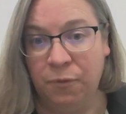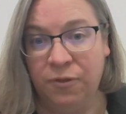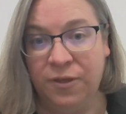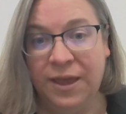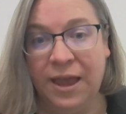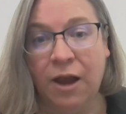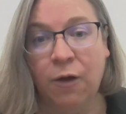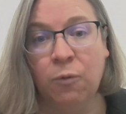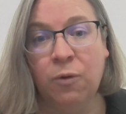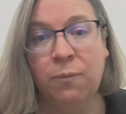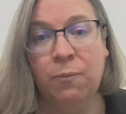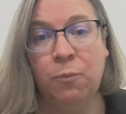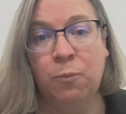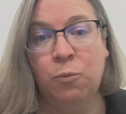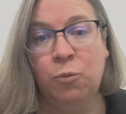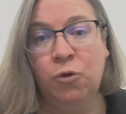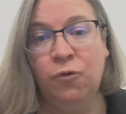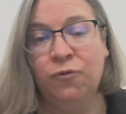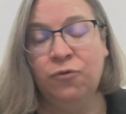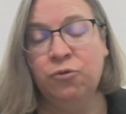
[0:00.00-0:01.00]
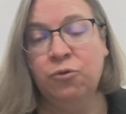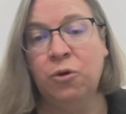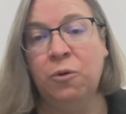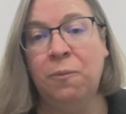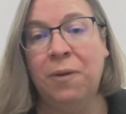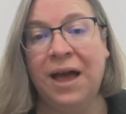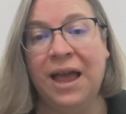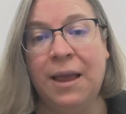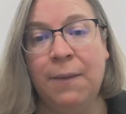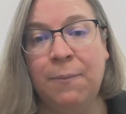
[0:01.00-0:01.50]
the air would move through
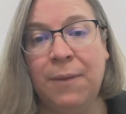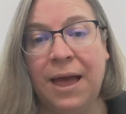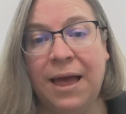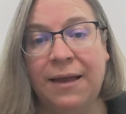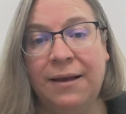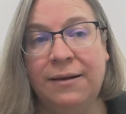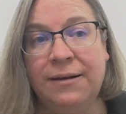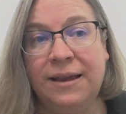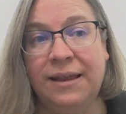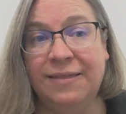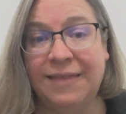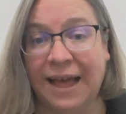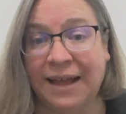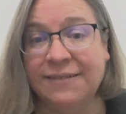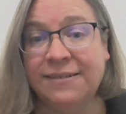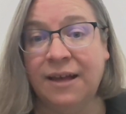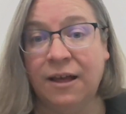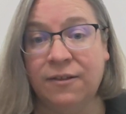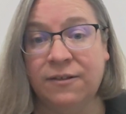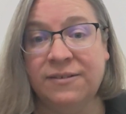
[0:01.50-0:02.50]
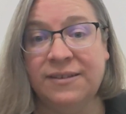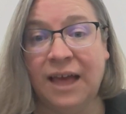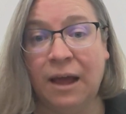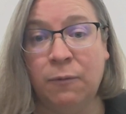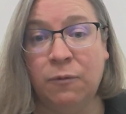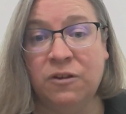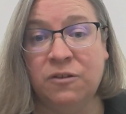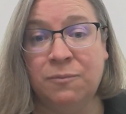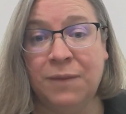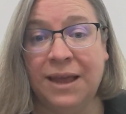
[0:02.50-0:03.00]
a pipe, and that's how the
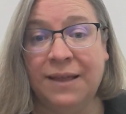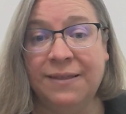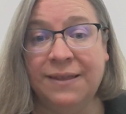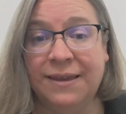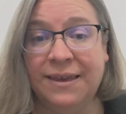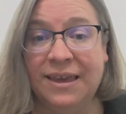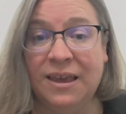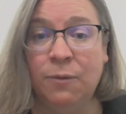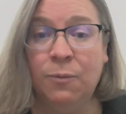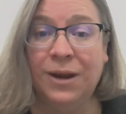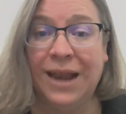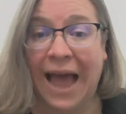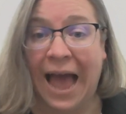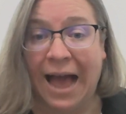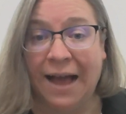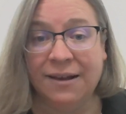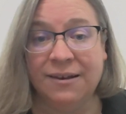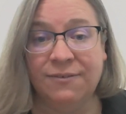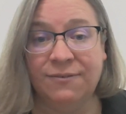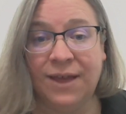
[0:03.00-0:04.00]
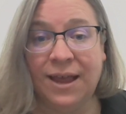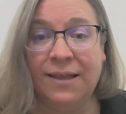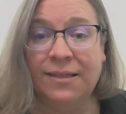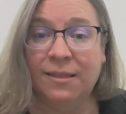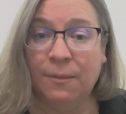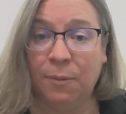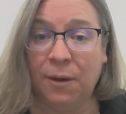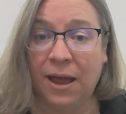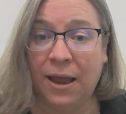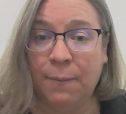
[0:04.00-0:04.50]
sound was made. The key would
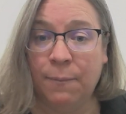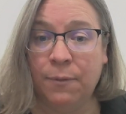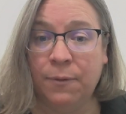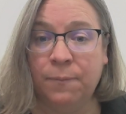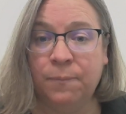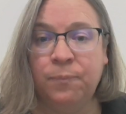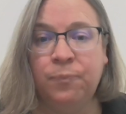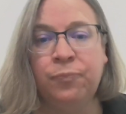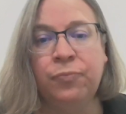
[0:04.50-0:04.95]
activate the pipe.